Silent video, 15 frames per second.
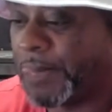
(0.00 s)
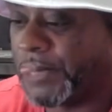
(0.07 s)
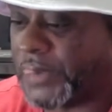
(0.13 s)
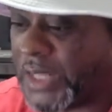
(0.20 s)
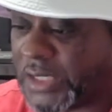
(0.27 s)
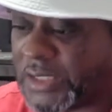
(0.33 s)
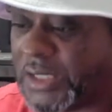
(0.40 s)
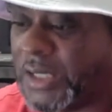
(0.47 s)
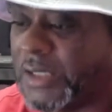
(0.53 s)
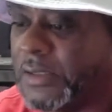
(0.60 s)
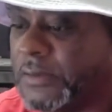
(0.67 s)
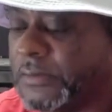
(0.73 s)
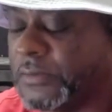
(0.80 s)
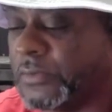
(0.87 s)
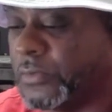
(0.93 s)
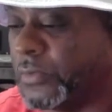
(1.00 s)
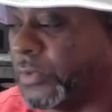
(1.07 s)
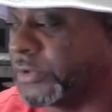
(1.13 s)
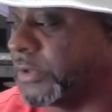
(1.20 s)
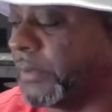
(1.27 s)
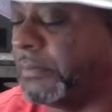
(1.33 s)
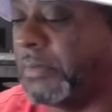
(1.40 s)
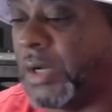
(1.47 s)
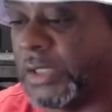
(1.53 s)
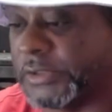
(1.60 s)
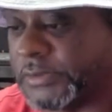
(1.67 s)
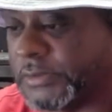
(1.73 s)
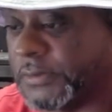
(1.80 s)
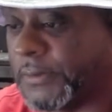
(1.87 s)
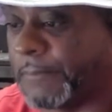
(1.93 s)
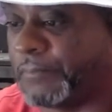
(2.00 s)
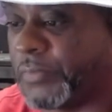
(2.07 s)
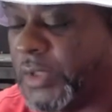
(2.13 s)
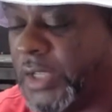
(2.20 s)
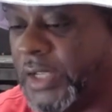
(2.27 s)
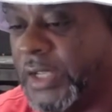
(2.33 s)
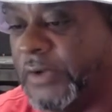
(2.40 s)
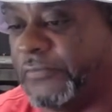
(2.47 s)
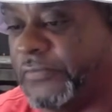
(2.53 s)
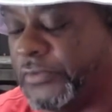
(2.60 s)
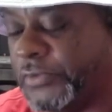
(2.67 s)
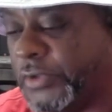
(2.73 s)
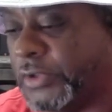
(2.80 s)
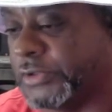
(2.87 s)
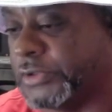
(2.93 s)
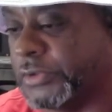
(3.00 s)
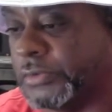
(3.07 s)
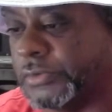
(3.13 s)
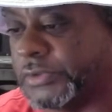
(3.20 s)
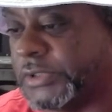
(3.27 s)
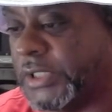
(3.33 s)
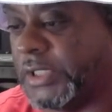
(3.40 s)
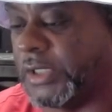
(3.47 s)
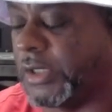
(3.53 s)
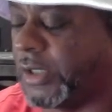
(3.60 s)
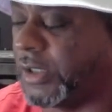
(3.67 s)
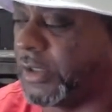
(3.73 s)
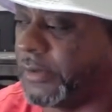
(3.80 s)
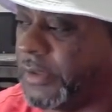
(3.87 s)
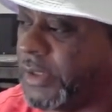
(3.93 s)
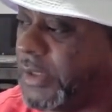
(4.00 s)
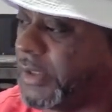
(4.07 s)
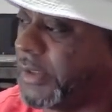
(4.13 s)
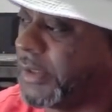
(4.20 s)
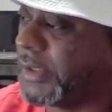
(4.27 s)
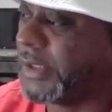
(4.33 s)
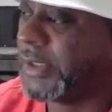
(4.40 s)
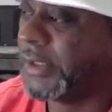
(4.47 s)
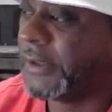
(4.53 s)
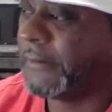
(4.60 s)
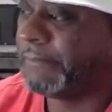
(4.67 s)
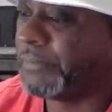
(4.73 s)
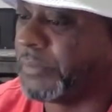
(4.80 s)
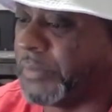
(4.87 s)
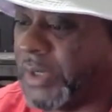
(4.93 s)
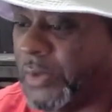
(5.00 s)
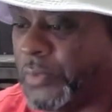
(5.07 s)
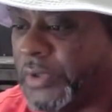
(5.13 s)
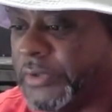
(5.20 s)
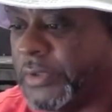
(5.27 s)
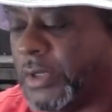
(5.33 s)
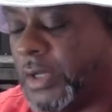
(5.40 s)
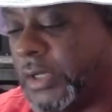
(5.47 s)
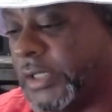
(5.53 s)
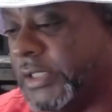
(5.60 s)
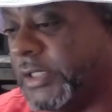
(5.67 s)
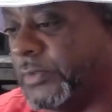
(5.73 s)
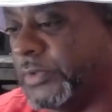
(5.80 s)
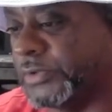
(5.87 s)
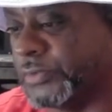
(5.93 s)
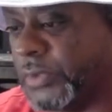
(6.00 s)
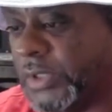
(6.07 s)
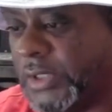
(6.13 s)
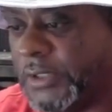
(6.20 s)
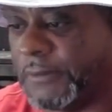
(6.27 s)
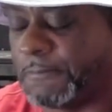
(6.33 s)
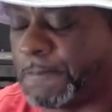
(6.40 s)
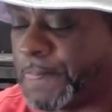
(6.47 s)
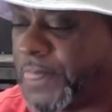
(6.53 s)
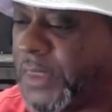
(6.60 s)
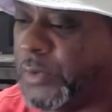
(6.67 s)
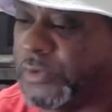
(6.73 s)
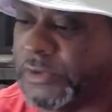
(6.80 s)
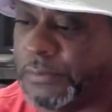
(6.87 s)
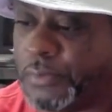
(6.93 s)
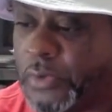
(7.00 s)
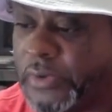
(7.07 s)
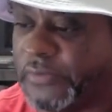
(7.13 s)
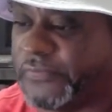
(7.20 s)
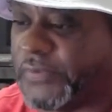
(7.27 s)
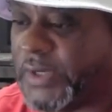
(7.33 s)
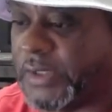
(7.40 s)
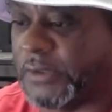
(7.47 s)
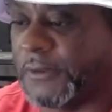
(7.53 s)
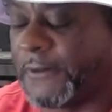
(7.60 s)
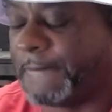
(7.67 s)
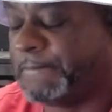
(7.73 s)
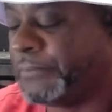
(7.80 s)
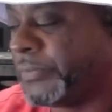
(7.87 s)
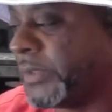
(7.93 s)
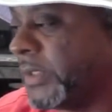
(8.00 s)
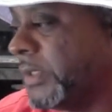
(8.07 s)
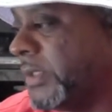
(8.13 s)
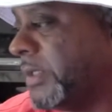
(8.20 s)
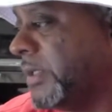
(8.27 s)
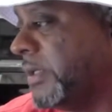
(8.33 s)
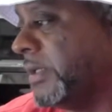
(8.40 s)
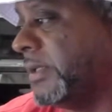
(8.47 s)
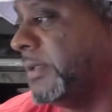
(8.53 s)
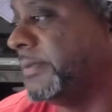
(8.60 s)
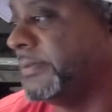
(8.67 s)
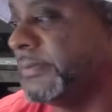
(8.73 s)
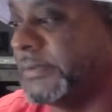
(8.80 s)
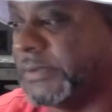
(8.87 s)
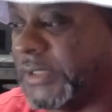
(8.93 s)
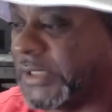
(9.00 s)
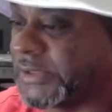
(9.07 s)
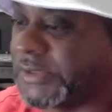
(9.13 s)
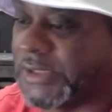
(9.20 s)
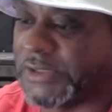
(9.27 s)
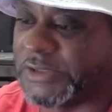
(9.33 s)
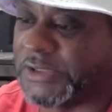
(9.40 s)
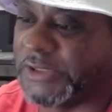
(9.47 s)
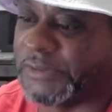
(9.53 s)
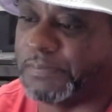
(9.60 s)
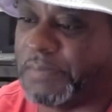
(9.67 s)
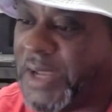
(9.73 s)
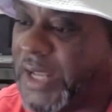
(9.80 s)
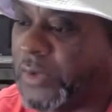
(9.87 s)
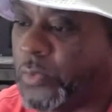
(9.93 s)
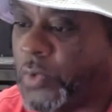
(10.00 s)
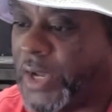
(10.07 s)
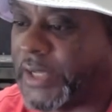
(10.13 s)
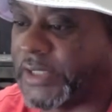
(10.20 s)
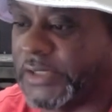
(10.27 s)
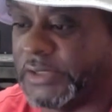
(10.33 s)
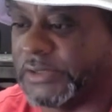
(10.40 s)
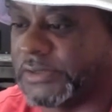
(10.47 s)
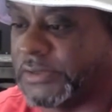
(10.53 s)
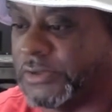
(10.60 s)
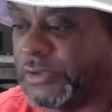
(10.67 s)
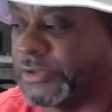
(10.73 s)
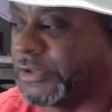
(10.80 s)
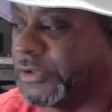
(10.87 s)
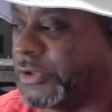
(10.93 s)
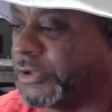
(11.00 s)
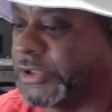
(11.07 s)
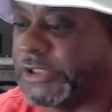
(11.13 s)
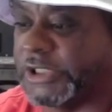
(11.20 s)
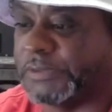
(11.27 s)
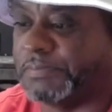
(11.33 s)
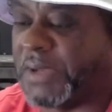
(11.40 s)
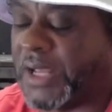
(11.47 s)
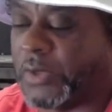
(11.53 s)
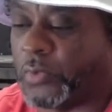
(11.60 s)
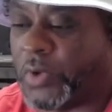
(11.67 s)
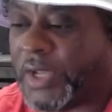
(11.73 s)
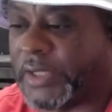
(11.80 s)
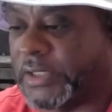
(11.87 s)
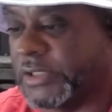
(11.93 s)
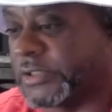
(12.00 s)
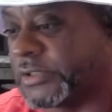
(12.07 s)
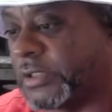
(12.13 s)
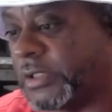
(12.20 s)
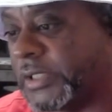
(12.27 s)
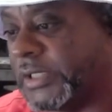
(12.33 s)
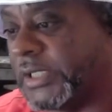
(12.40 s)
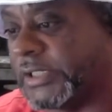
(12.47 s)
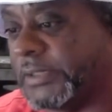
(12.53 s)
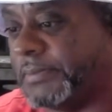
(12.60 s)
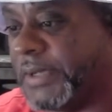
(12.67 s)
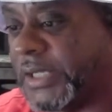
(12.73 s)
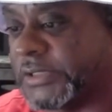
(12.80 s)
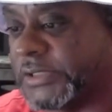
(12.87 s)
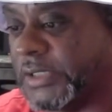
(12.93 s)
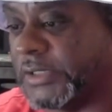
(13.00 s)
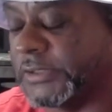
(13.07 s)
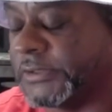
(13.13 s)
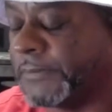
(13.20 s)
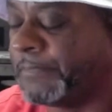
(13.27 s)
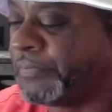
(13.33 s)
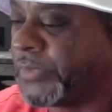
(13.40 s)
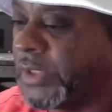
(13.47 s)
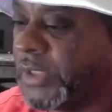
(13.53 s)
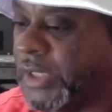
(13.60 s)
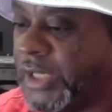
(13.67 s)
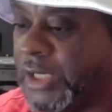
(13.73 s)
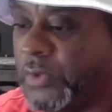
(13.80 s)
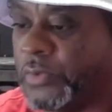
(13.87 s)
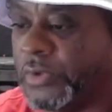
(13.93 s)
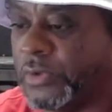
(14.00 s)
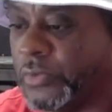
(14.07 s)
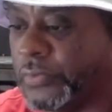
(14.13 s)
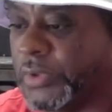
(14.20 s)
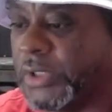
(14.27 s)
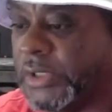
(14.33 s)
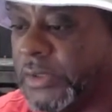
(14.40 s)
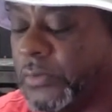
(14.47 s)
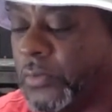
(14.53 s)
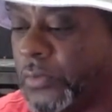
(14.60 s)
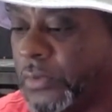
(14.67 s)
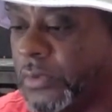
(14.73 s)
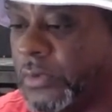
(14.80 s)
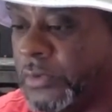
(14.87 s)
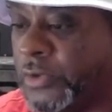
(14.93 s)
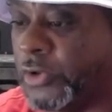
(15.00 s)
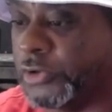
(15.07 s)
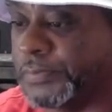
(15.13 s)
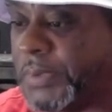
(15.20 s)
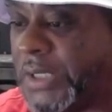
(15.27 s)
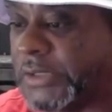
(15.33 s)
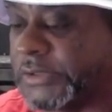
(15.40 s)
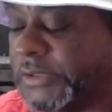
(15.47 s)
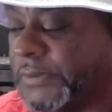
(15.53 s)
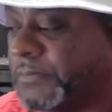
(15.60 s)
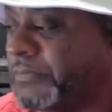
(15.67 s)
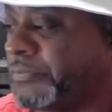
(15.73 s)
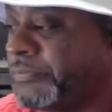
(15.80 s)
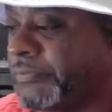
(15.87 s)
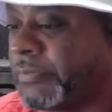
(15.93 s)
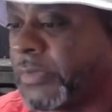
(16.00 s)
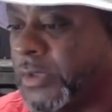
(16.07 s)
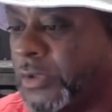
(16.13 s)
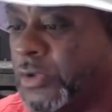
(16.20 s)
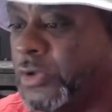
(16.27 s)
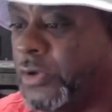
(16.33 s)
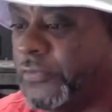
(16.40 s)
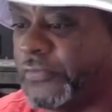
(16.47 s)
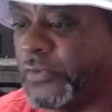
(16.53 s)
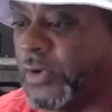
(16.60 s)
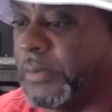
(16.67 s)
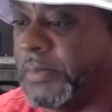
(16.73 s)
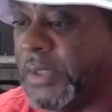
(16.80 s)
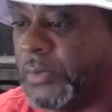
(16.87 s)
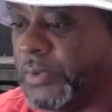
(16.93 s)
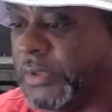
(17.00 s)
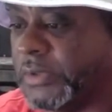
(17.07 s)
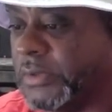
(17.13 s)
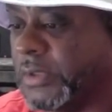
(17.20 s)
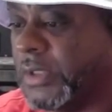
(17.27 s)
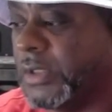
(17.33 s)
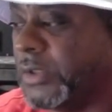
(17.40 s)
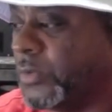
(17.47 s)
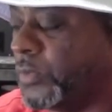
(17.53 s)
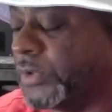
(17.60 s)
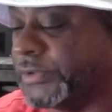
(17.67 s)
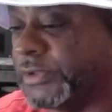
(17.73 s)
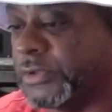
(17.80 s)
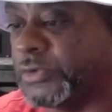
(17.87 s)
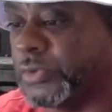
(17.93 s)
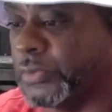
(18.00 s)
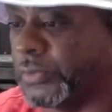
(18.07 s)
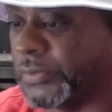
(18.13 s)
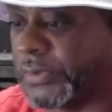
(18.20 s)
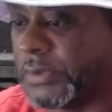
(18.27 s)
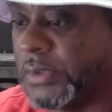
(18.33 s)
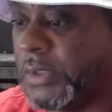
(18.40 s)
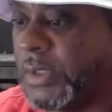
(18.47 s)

That guy was a monster. And for those of you who say, oh, uh, Mayweather, all he did was run, he was a boring fighter, that's that's just bandwagonists. Those, those are just bandwagonists talking out their backsides. Anyone who really knows boxing, you know Floyd Mayweather was the truth.